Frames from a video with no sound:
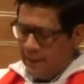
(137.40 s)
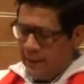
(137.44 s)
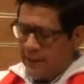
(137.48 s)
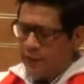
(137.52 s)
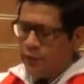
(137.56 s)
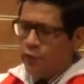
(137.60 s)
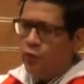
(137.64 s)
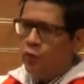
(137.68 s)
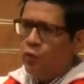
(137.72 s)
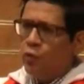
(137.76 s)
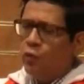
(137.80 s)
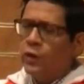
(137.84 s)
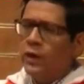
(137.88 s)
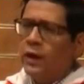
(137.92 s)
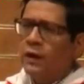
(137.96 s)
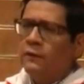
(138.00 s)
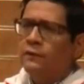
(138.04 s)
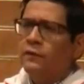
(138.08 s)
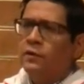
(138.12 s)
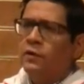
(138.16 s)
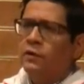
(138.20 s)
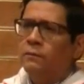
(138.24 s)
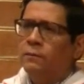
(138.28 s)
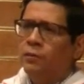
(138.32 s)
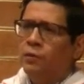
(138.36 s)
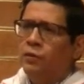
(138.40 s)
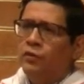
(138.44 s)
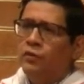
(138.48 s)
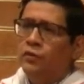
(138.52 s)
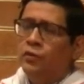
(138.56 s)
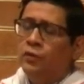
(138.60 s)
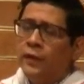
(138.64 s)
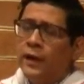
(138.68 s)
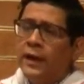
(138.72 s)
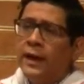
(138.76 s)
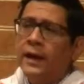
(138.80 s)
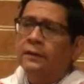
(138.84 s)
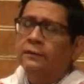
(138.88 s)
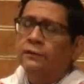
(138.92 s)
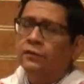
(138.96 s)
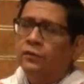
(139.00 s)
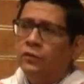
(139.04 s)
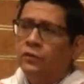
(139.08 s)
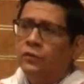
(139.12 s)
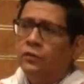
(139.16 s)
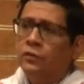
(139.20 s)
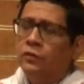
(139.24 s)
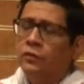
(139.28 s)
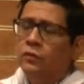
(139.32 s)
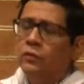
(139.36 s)
uh, you, have the, you have
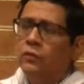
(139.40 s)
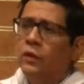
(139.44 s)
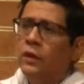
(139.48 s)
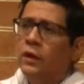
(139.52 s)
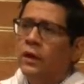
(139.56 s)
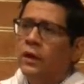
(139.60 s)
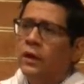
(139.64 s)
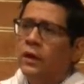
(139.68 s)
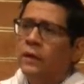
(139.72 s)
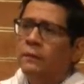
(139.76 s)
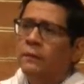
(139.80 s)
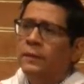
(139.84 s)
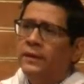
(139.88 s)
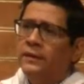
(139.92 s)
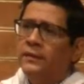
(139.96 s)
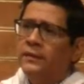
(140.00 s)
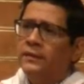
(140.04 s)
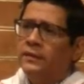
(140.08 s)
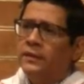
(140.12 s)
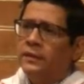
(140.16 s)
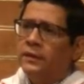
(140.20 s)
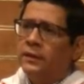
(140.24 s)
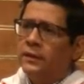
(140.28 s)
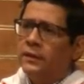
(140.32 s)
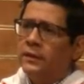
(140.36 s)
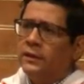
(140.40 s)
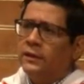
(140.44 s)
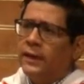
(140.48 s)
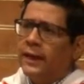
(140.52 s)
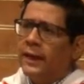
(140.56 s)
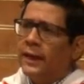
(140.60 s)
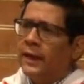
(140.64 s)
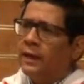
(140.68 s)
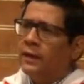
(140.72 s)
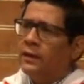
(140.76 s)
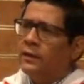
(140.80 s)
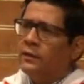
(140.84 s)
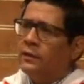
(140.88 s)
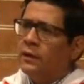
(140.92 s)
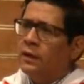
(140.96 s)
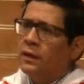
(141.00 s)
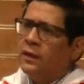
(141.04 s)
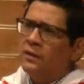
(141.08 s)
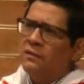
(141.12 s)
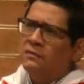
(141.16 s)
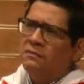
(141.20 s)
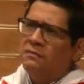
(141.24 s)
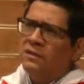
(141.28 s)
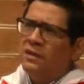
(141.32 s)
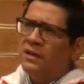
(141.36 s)
to basically add
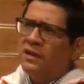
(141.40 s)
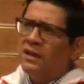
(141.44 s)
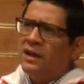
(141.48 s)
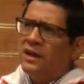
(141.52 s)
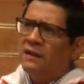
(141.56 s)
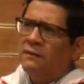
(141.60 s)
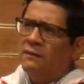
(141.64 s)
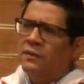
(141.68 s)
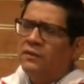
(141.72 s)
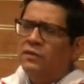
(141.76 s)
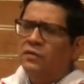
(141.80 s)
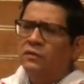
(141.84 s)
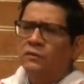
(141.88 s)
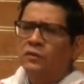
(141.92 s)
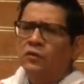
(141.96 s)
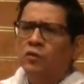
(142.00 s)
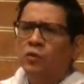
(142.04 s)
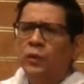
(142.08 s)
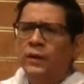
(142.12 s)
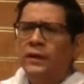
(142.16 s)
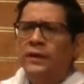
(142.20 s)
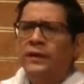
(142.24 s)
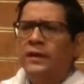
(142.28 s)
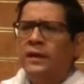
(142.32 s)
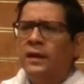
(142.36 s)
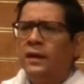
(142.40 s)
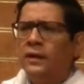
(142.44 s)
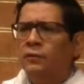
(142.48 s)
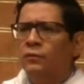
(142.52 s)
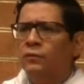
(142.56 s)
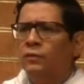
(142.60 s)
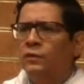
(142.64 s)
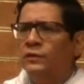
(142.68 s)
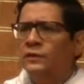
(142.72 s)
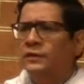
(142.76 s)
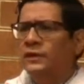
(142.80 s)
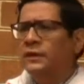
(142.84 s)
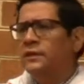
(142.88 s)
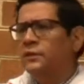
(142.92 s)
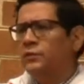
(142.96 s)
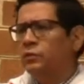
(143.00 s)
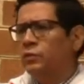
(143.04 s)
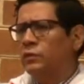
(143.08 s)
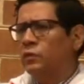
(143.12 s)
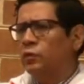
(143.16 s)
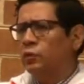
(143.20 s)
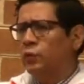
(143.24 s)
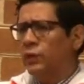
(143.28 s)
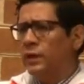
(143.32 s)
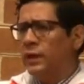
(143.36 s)
an average of 20 hours,
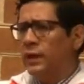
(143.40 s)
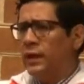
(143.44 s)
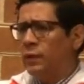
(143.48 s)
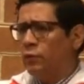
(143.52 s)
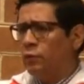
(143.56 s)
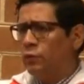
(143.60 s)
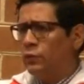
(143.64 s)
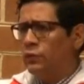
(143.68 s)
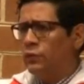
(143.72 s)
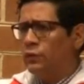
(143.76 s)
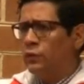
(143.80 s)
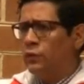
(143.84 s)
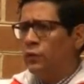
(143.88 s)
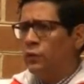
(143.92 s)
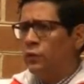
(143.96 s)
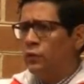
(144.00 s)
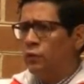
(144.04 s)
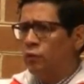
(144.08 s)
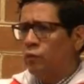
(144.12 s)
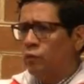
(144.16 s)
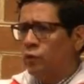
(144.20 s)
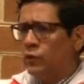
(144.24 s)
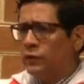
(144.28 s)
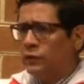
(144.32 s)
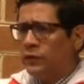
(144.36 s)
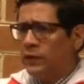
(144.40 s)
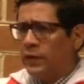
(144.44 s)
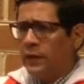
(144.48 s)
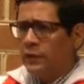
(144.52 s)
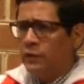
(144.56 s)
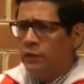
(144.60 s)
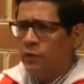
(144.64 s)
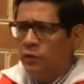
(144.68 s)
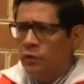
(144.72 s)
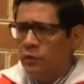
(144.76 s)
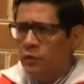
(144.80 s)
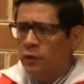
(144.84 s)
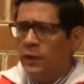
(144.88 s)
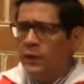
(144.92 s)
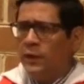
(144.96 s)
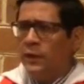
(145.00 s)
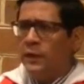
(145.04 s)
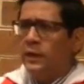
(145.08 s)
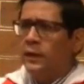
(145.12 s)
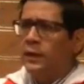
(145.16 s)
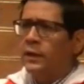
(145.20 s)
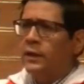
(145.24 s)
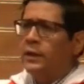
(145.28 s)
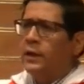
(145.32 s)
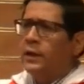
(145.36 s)
extra 20 hours to your work schedule.
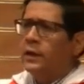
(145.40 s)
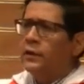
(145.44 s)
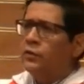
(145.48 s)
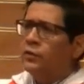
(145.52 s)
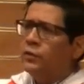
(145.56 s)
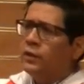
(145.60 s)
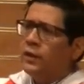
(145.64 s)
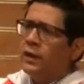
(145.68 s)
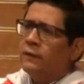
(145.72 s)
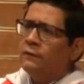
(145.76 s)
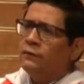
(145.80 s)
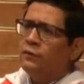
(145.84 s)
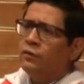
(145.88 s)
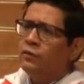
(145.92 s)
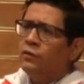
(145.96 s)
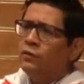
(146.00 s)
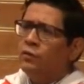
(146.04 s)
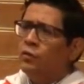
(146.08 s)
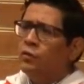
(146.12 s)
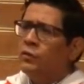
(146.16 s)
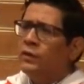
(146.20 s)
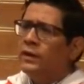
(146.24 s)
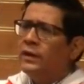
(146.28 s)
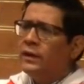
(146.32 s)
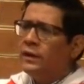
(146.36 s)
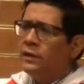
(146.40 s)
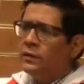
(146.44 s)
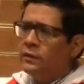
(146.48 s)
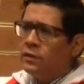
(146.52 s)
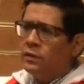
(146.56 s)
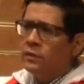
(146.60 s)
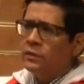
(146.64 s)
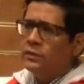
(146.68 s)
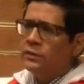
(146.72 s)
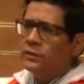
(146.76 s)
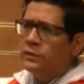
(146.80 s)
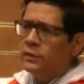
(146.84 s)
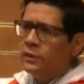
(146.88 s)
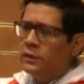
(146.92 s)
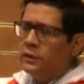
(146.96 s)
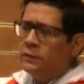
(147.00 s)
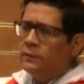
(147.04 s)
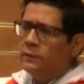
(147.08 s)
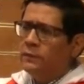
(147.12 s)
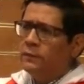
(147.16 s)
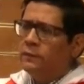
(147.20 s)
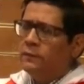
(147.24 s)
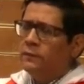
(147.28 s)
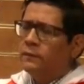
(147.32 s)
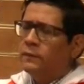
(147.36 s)
And you have to do an
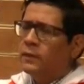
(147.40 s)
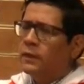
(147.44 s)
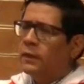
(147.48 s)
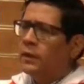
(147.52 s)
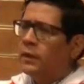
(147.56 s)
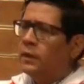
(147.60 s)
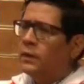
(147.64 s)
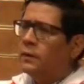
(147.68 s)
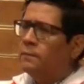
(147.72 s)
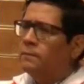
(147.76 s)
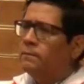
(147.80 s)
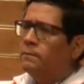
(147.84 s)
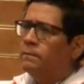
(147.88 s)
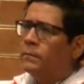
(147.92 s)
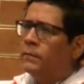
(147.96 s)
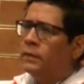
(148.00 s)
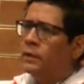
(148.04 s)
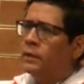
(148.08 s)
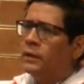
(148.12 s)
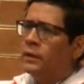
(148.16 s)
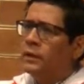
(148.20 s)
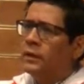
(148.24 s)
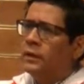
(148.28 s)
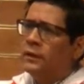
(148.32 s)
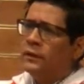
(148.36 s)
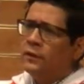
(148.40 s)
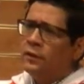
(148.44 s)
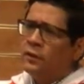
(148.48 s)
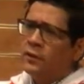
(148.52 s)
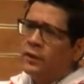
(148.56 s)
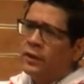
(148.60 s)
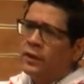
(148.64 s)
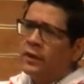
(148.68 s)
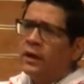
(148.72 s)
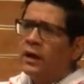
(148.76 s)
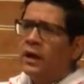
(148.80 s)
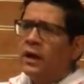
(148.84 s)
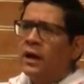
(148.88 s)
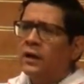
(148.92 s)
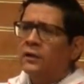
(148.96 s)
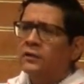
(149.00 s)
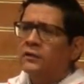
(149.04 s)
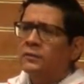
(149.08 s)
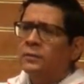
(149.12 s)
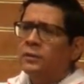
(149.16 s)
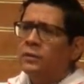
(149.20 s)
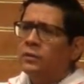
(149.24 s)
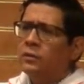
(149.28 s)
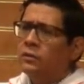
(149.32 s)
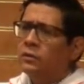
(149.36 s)
internship um, either at a
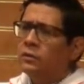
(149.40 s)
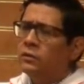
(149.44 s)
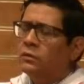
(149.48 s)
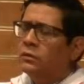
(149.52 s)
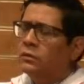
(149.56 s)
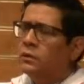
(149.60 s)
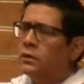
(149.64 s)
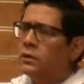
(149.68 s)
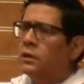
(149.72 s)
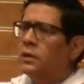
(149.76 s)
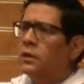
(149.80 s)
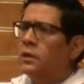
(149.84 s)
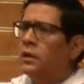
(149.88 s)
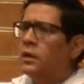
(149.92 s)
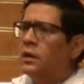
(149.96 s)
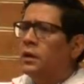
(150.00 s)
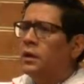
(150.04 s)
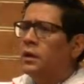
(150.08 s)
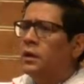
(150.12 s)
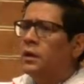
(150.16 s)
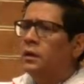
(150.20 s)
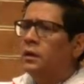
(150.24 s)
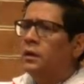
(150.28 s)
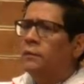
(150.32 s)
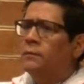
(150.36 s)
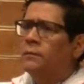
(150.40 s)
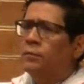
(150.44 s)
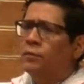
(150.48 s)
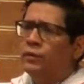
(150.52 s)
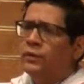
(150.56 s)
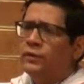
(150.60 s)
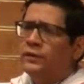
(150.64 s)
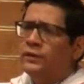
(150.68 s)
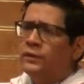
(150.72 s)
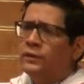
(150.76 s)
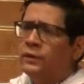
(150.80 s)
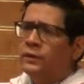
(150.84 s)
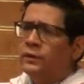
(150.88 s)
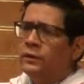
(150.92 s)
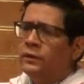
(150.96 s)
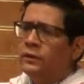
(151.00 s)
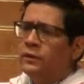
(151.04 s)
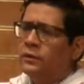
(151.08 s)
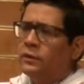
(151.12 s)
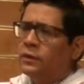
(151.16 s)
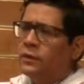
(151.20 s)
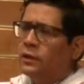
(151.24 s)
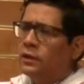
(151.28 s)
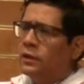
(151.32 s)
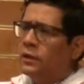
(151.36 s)
hospital, uh, a
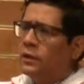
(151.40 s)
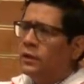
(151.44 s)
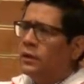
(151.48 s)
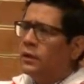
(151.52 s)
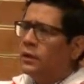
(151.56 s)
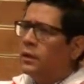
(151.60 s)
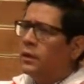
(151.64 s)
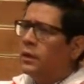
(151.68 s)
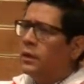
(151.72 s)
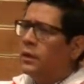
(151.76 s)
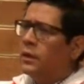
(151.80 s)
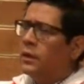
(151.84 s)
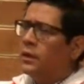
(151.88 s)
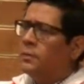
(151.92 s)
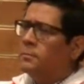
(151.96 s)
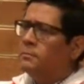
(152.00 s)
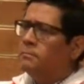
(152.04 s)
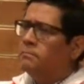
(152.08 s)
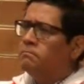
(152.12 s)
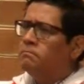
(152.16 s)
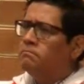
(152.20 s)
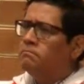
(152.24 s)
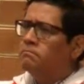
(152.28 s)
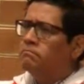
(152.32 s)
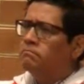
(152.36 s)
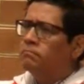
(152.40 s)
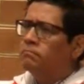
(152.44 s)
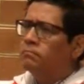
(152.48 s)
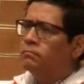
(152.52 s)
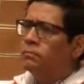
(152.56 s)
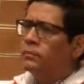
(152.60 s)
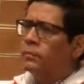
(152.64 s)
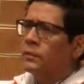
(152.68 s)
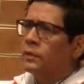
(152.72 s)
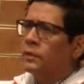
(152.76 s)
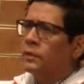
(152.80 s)
prison, um,